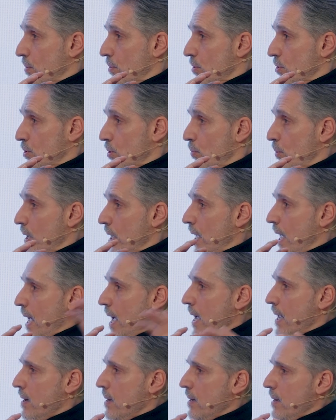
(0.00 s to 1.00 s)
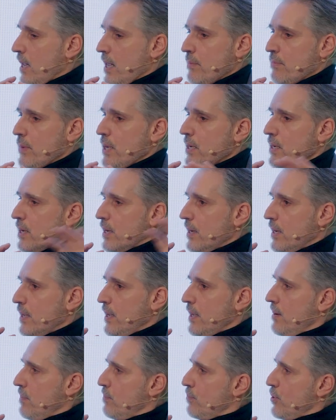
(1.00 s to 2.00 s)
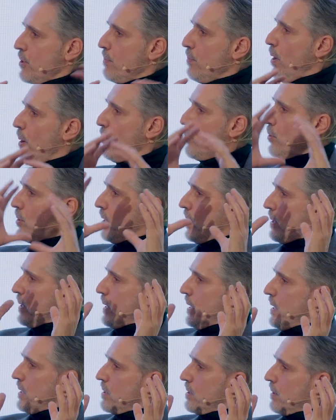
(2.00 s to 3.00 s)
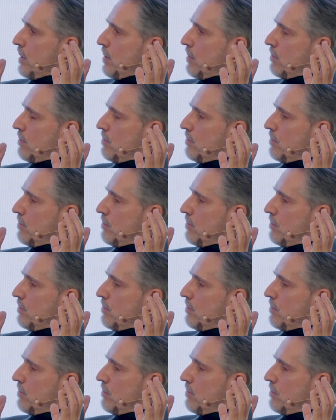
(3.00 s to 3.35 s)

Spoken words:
So we can immediately pre-populate the listing.